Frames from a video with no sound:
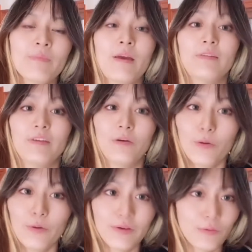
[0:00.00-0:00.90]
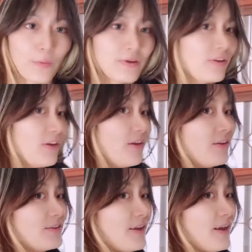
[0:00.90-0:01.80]
as I always
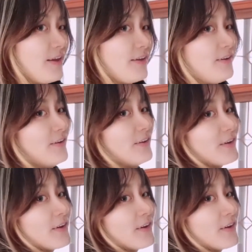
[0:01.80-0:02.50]
wanted, and